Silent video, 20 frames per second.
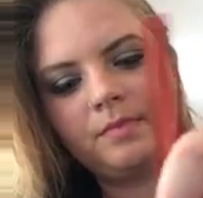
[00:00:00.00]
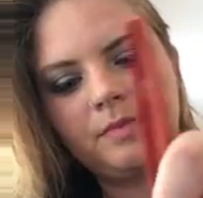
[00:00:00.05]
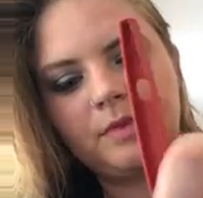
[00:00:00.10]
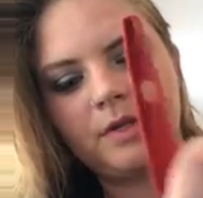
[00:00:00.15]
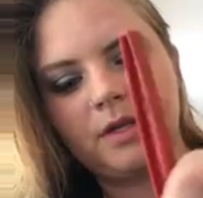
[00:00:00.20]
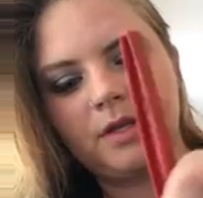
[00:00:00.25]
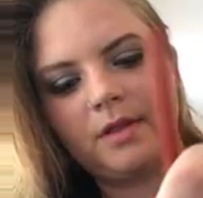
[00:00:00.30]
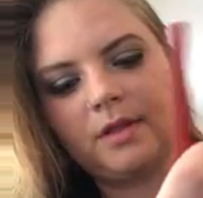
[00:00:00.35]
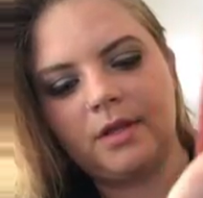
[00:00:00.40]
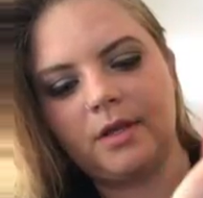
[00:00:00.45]

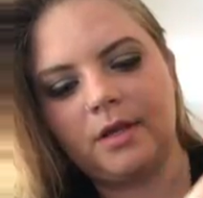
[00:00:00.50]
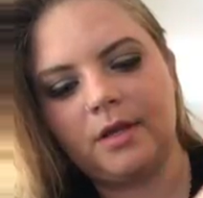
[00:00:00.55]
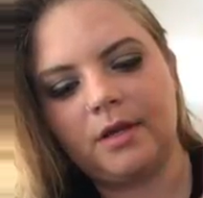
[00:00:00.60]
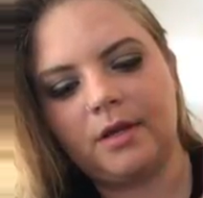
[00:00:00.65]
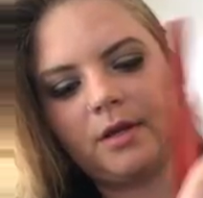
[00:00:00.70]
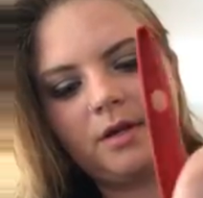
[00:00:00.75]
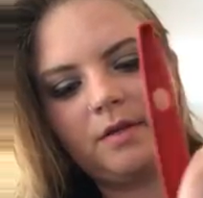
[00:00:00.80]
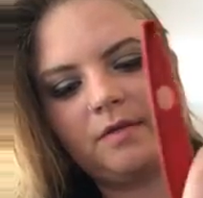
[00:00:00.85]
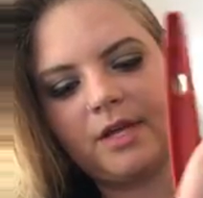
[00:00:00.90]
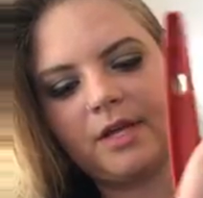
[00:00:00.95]
And
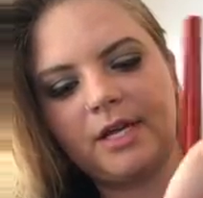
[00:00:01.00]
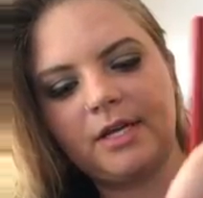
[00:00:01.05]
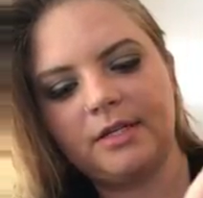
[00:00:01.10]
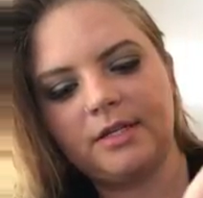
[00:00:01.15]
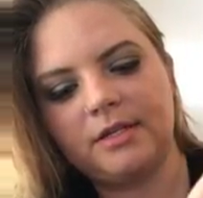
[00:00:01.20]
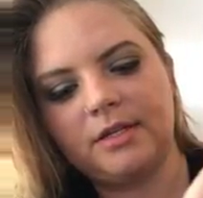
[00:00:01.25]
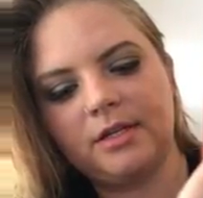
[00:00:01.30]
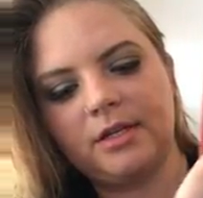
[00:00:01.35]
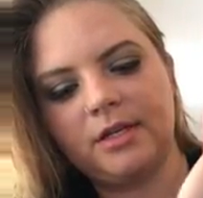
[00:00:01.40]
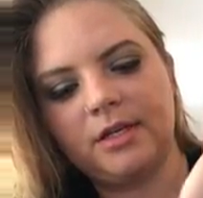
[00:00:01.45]
then if that
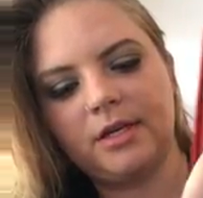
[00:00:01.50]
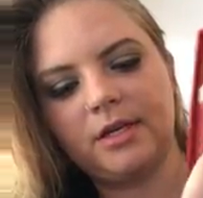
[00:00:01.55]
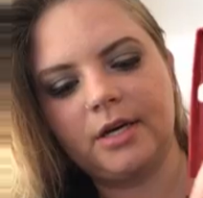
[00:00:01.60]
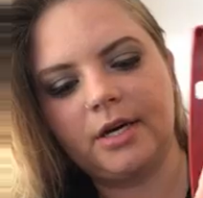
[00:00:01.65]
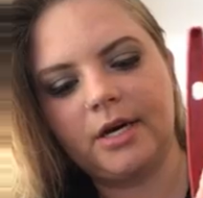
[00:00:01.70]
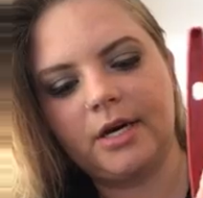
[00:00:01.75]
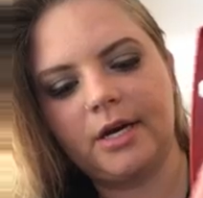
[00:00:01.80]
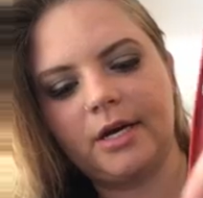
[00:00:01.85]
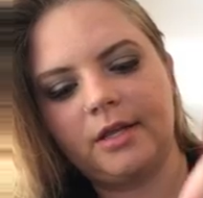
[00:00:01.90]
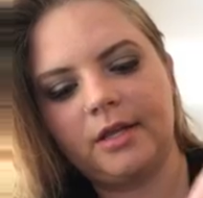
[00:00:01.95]
doesn't look
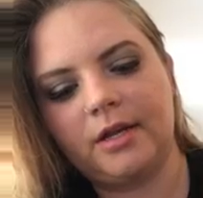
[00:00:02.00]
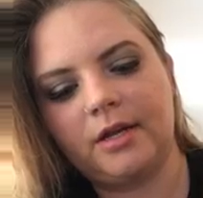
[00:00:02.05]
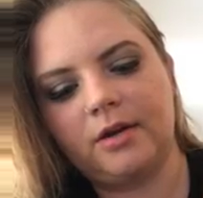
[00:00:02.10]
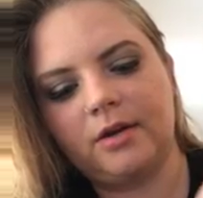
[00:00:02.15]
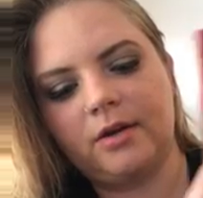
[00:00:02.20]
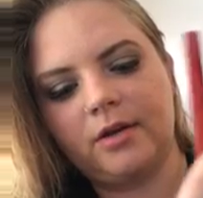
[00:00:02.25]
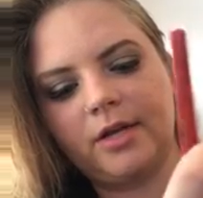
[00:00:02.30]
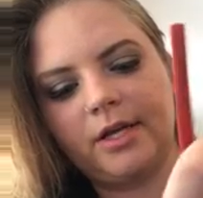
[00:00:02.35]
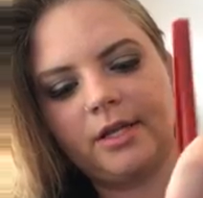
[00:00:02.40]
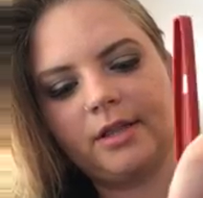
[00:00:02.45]
good, then I'll
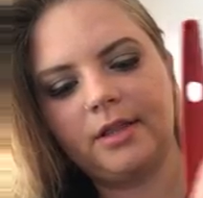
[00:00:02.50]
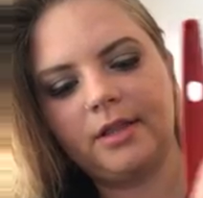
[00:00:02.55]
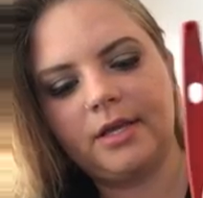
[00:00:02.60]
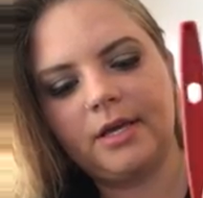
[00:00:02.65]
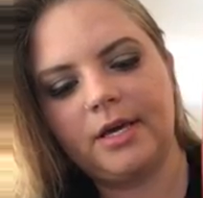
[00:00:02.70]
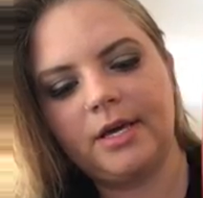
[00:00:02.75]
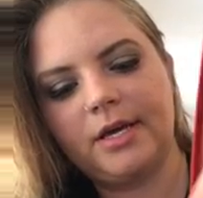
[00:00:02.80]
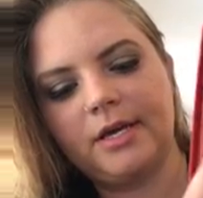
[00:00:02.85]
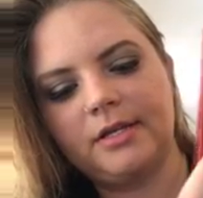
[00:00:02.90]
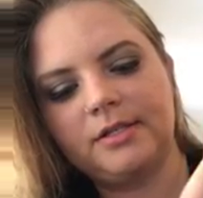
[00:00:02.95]
go like
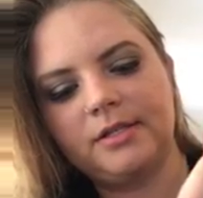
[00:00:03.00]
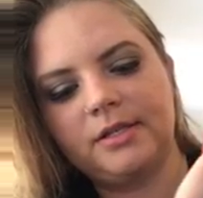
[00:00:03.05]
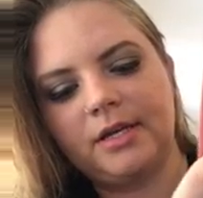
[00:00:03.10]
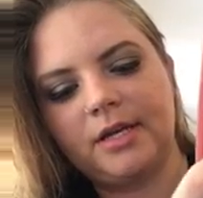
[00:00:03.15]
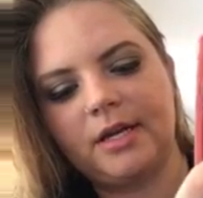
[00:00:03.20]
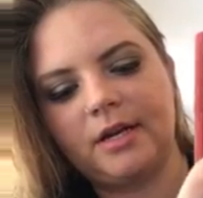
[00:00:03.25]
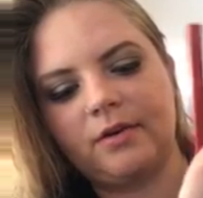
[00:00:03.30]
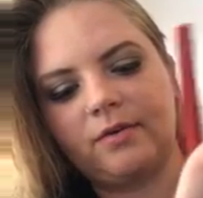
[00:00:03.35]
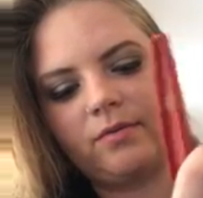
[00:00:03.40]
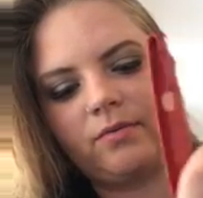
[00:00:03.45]
this and
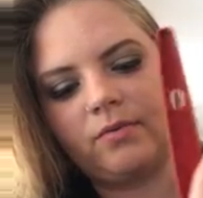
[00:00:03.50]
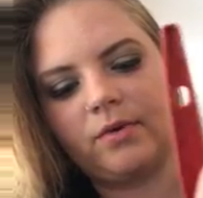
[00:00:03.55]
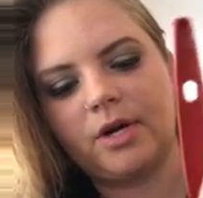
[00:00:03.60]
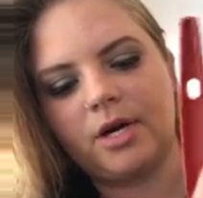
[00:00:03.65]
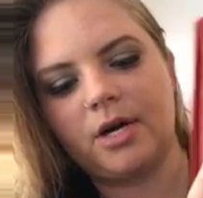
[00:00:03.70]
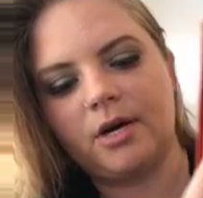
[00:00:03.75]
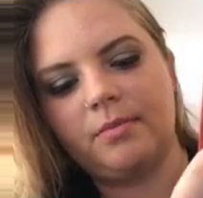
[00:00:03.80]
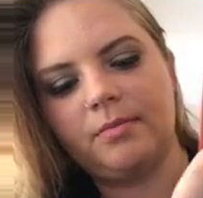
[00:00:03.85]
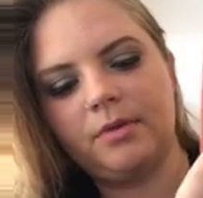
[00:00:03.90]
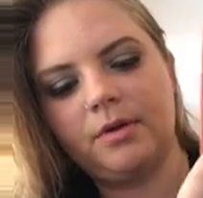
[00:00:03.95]
kind of
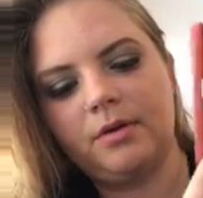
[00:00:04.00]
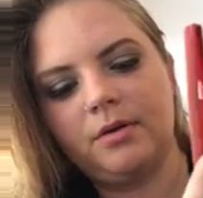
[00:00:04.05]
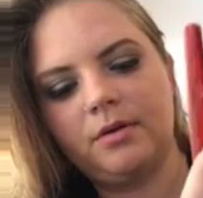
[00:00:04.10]
rub.